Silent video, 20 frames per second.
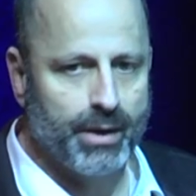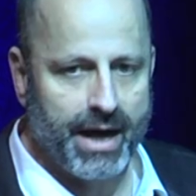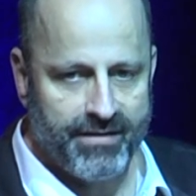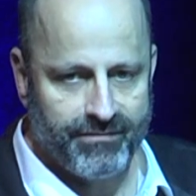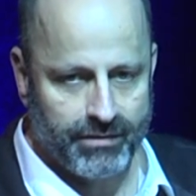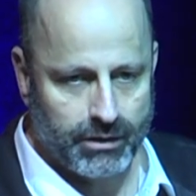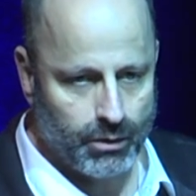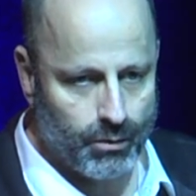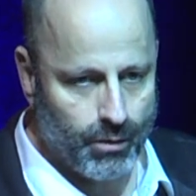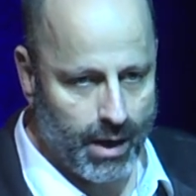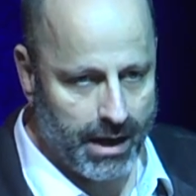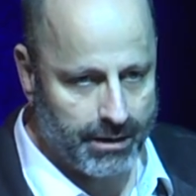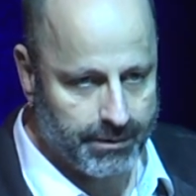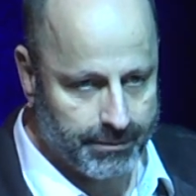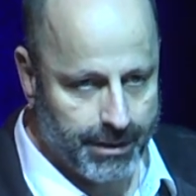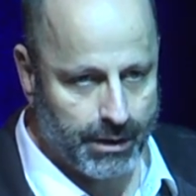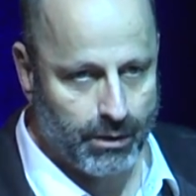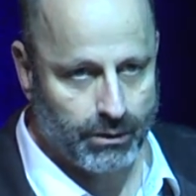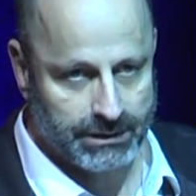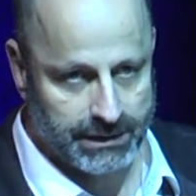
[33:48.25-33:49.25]
You do whatever you
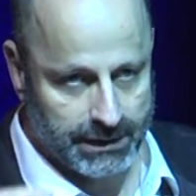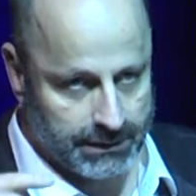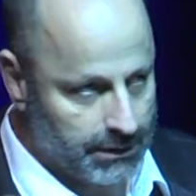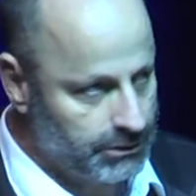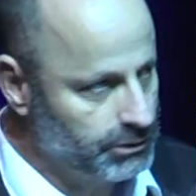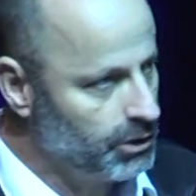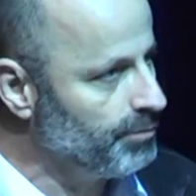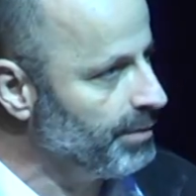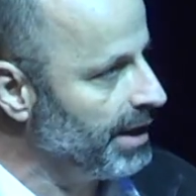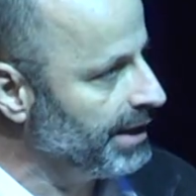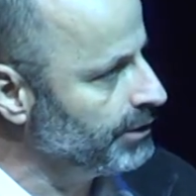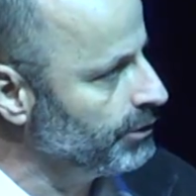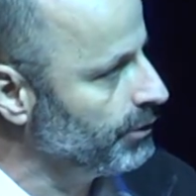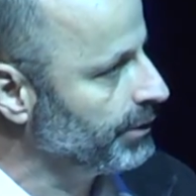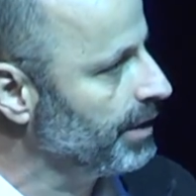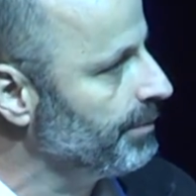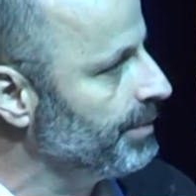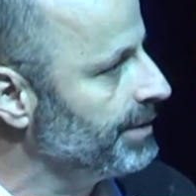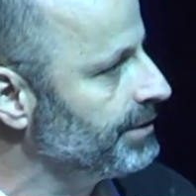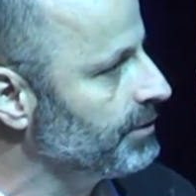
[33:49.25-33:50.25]
want because this is your
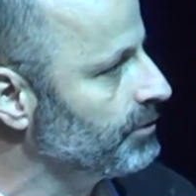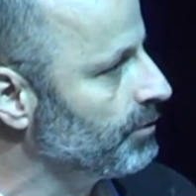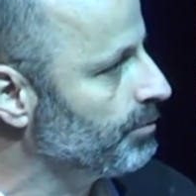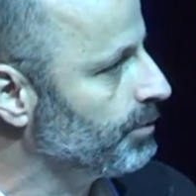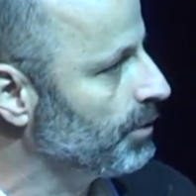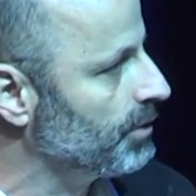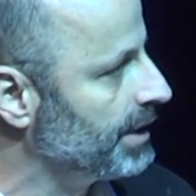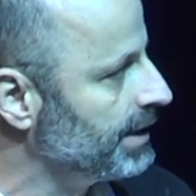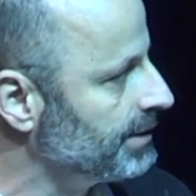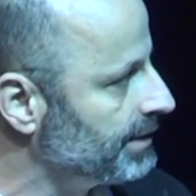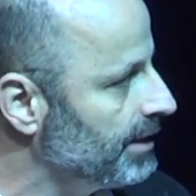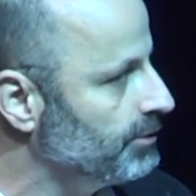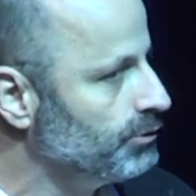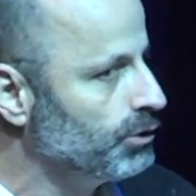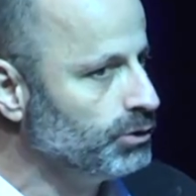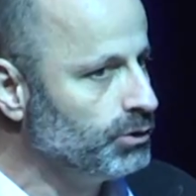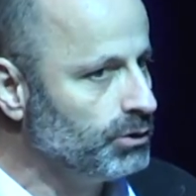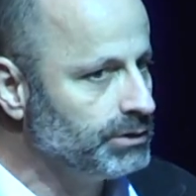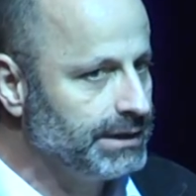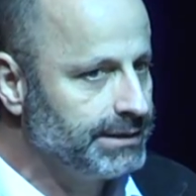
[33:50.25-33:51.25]
money, you keep it in your
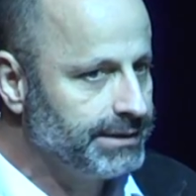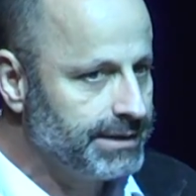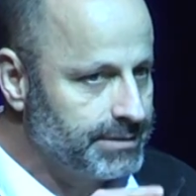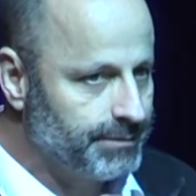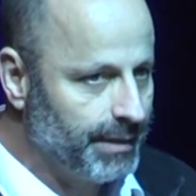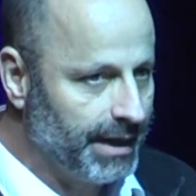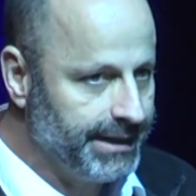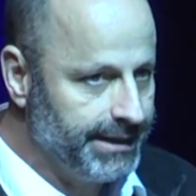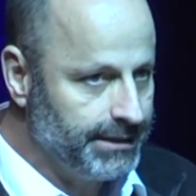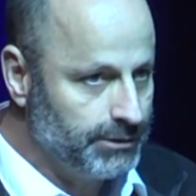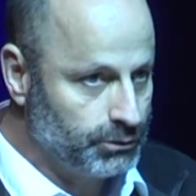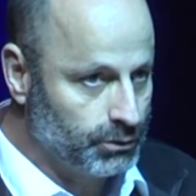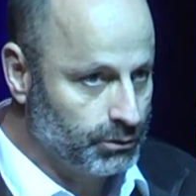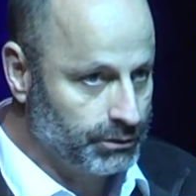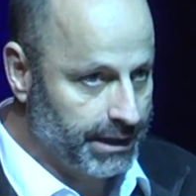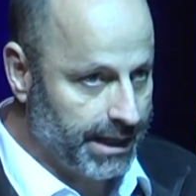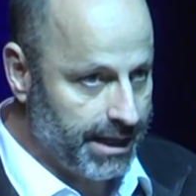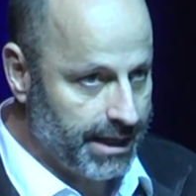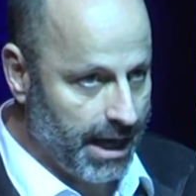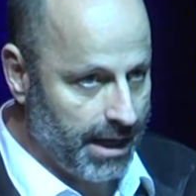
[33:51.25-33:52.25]
pocket, and you use it as money
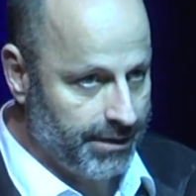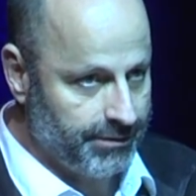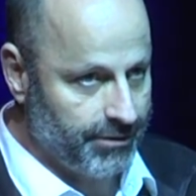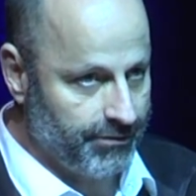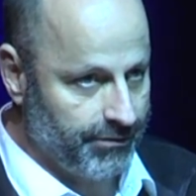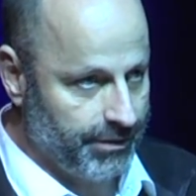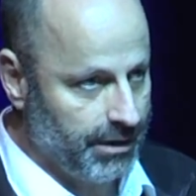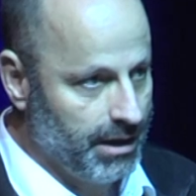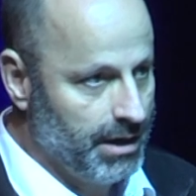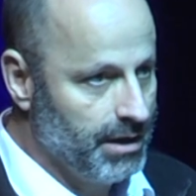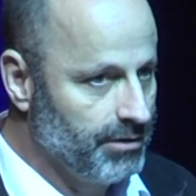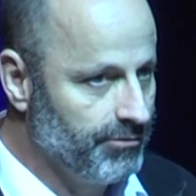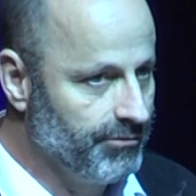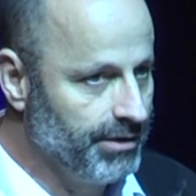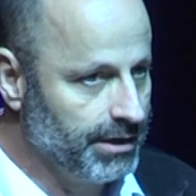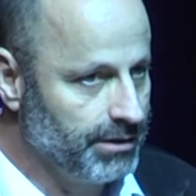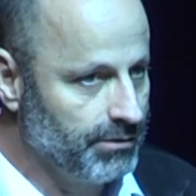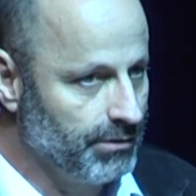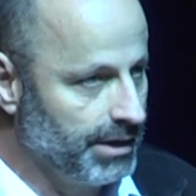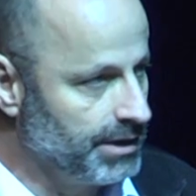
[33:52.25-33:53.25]
today under
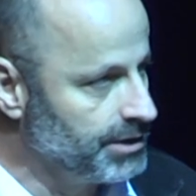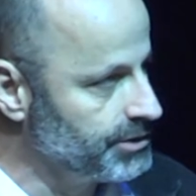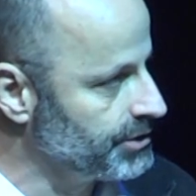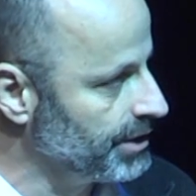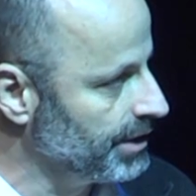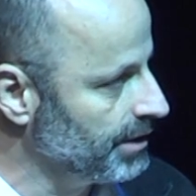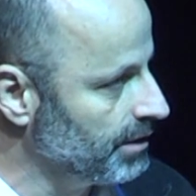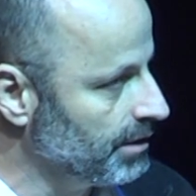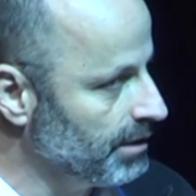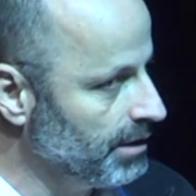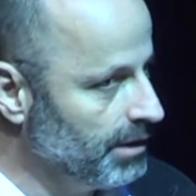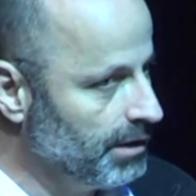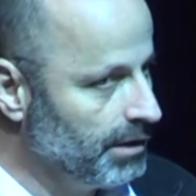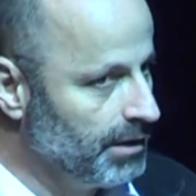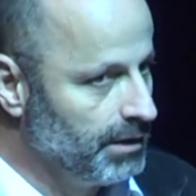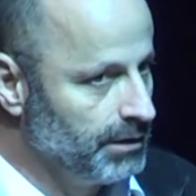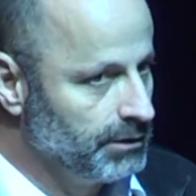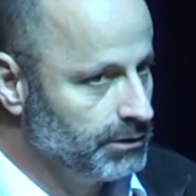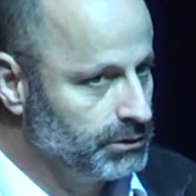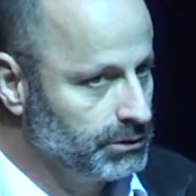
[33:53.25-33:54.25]
regulation.
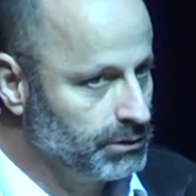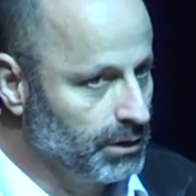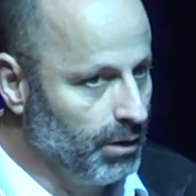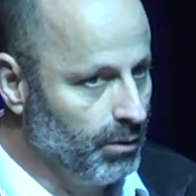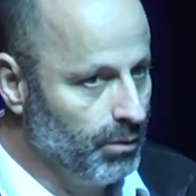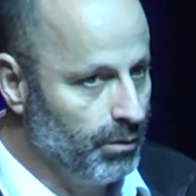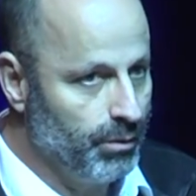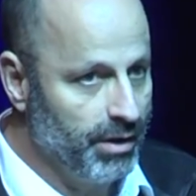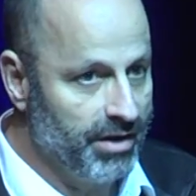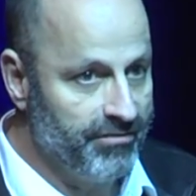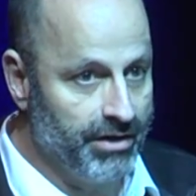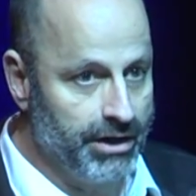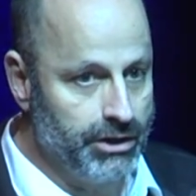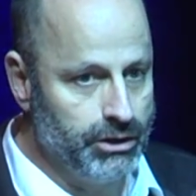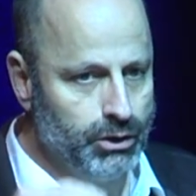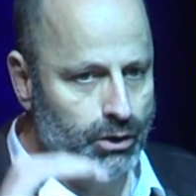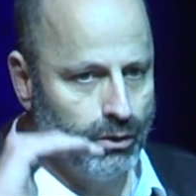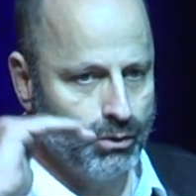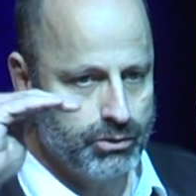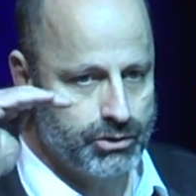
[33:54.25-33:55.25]
So we
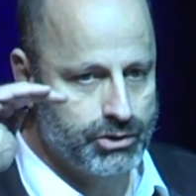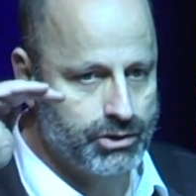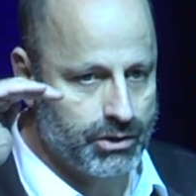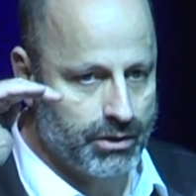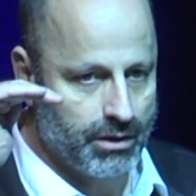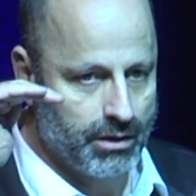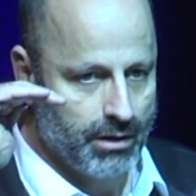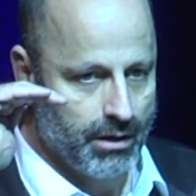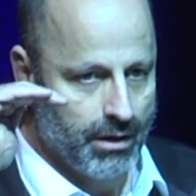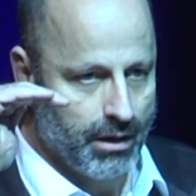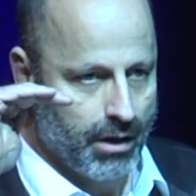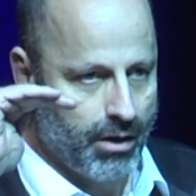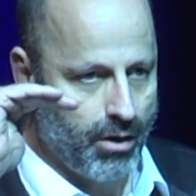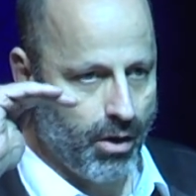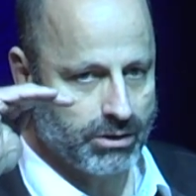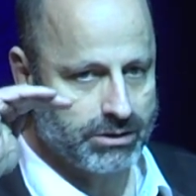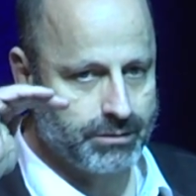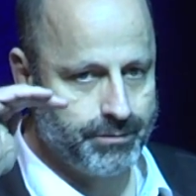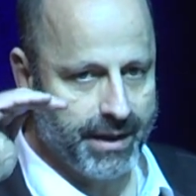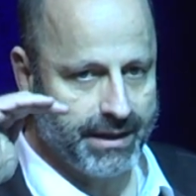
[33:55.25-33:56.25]
have a huge
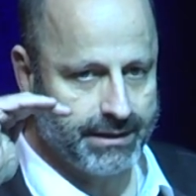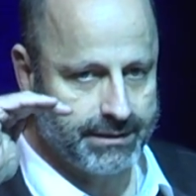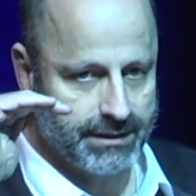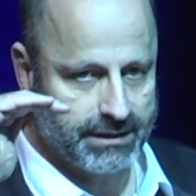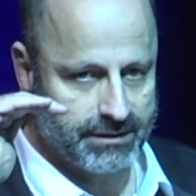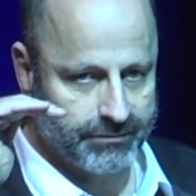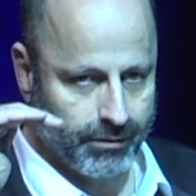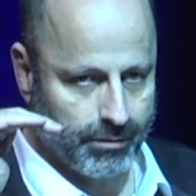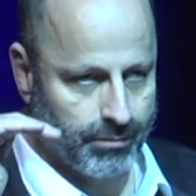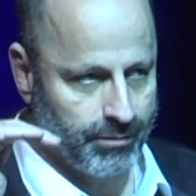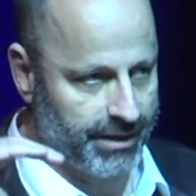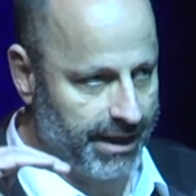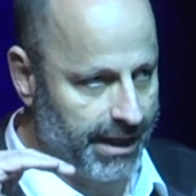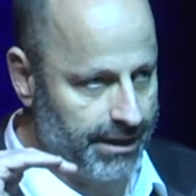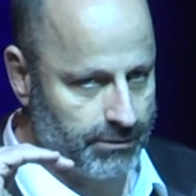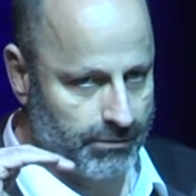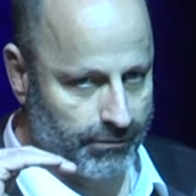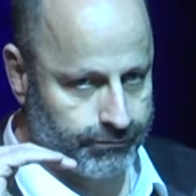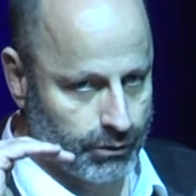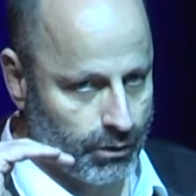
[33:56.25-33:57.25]
cost basis
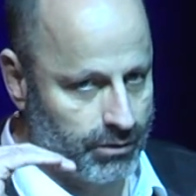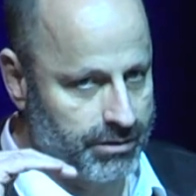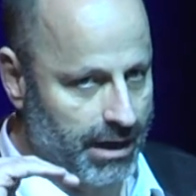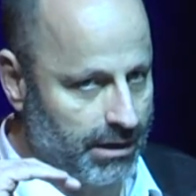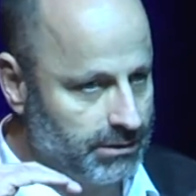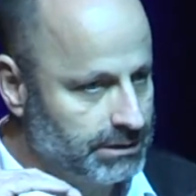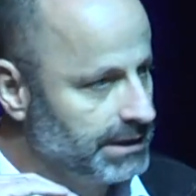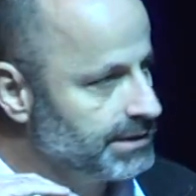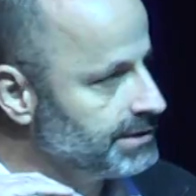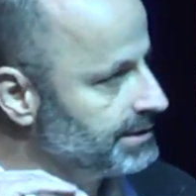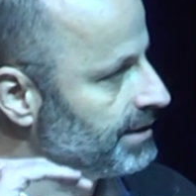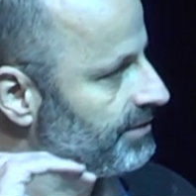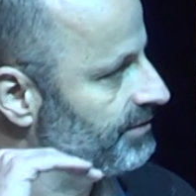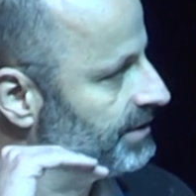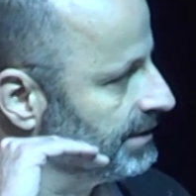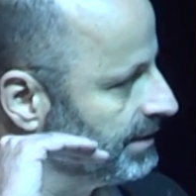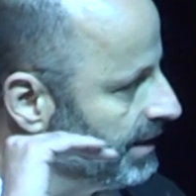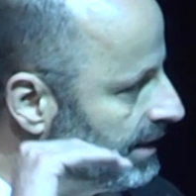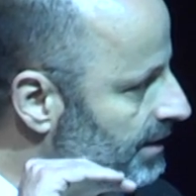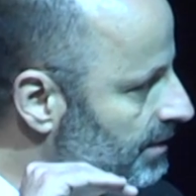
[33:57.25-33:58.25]
from the end of
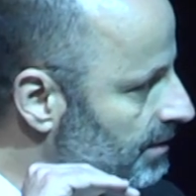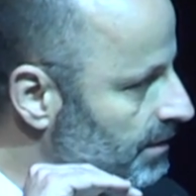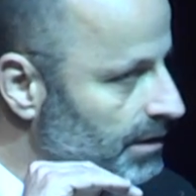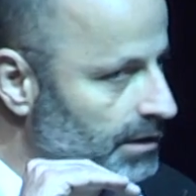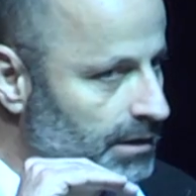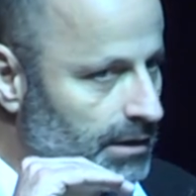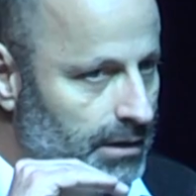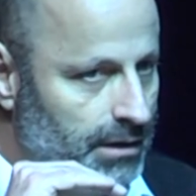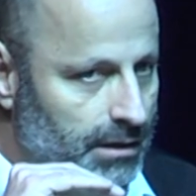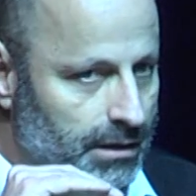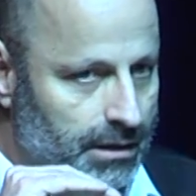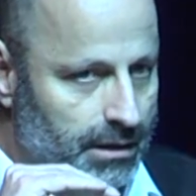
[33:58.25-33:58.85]
2017.